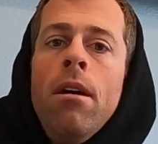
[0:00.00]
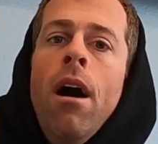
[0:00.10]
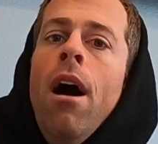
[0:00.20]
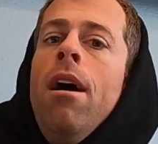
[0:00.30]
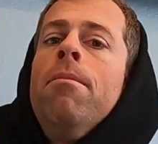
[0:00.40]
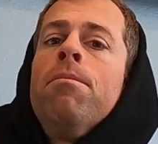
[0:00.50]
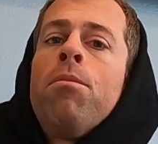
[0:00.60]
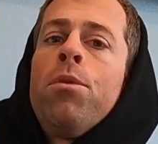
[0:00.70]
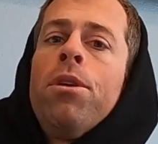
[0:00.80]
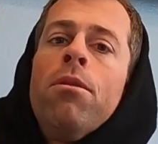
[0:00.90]

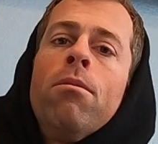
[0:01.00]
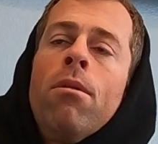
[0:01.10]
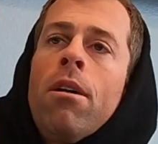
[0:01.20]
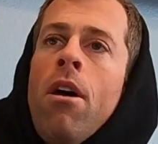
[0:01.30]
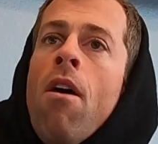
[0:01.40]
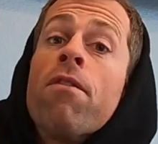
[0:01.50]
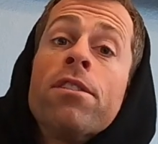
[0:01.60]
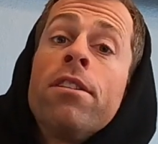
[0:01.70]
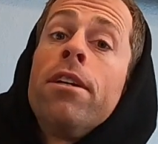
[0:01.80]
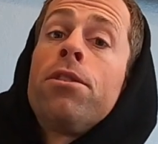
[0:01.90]
a
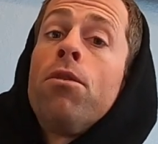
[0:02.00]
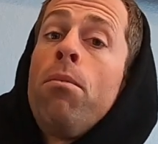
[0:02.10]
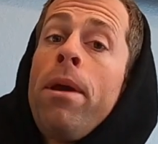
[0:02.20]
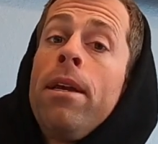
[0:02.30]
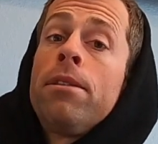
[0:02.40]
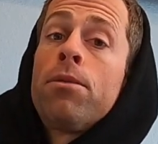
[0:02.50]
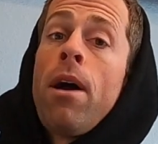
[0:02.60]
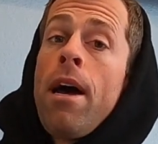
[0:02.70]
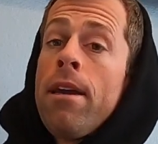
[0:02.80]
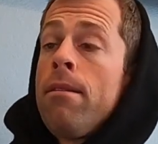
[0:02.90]
conversational pace
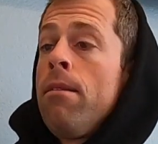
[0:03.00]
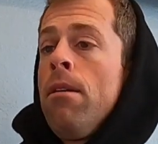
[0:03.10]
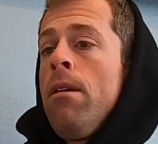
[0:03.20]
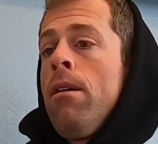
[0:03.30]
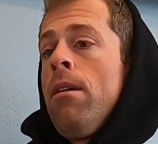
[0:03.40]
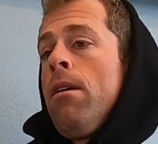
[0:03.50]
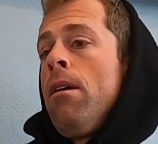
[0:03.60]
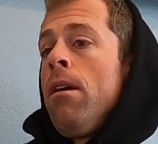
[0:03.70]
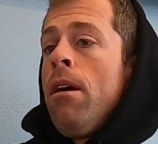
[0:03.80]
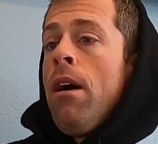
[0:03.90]
ride.
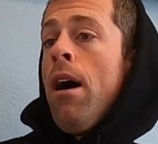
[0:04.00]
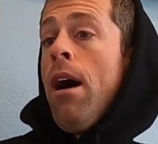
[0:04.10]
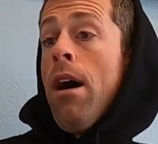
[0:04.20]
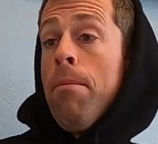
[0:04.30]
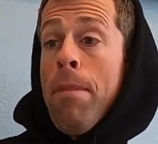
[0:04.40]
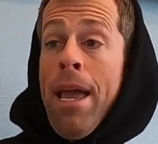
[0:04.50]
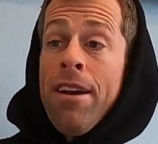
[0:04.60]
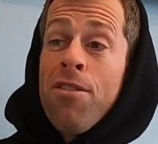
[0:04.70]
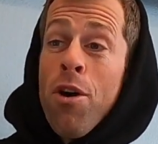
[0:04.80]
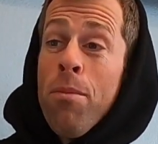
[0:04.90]

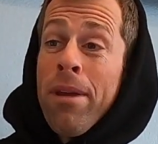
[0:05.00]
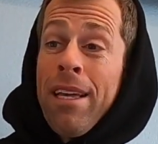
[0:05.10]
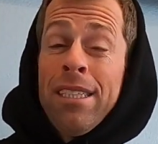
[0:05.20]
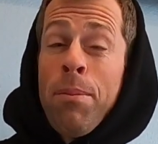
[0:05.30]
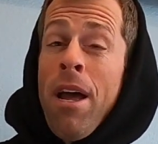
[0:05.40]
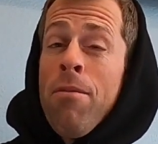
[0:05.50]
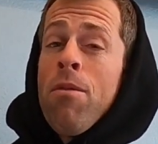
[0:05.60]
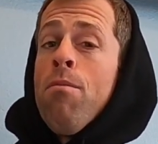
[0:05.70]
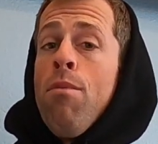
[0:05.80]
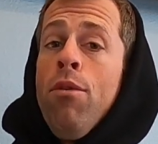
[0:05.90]
Anaerobic, that's
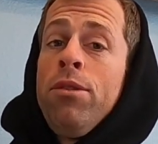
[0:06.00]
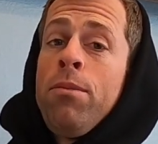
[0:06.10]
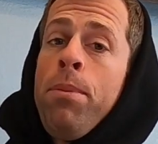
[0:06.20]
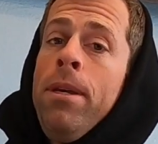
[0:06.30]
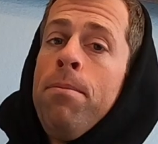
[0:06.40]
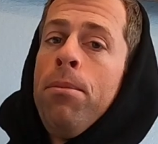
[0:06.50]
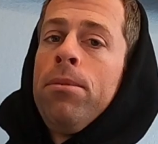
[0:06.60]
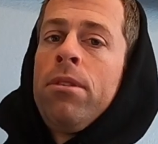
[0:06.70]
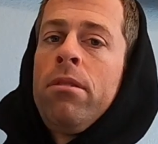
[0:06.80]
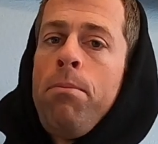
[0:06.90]
probably where most
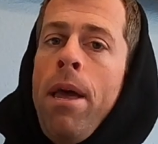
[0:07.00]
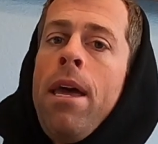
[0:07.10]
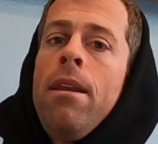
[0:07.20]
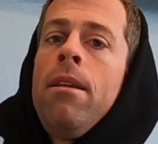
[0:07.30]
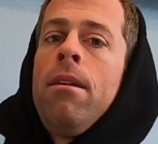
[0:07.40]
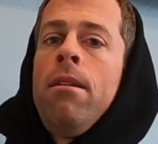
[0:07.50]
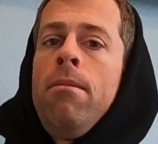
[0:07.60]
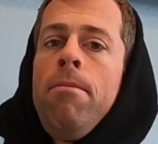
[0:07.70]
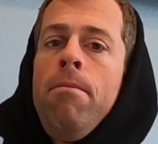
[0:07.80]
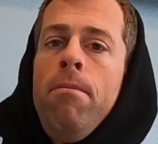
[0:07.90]
people spend
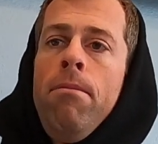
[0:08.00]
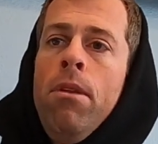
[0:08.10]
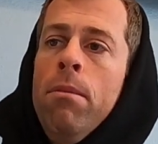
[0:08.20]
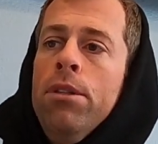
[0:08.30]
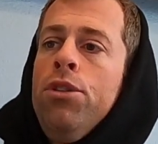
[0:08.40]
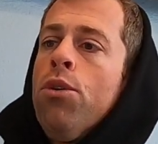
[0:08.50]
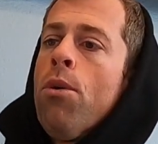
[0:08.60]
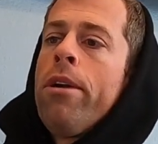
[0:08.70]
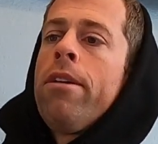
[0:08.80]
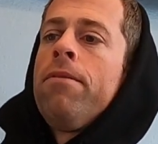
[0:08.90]
the
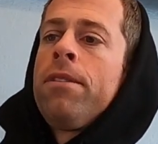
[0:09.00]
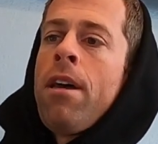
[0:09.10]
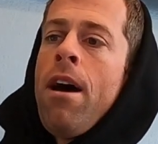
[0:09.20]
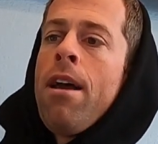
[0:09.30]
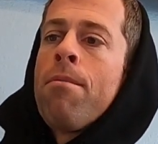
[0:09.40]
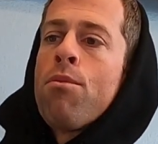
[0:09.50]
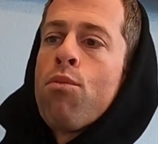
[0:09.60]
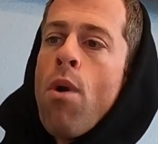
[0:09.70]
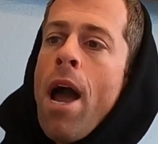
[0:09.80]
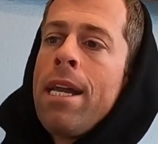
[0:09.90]
majority of time
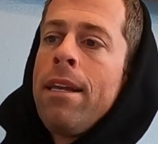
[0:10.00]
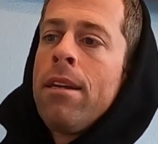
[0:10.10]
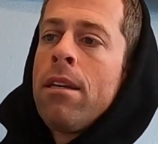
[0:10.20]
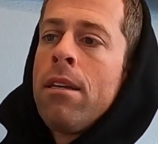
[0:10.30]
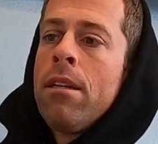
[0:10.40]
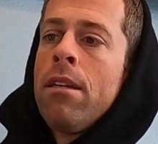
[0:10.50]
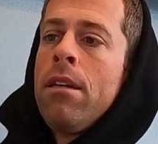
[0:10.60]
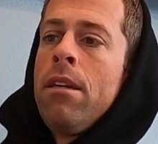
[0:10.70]
riding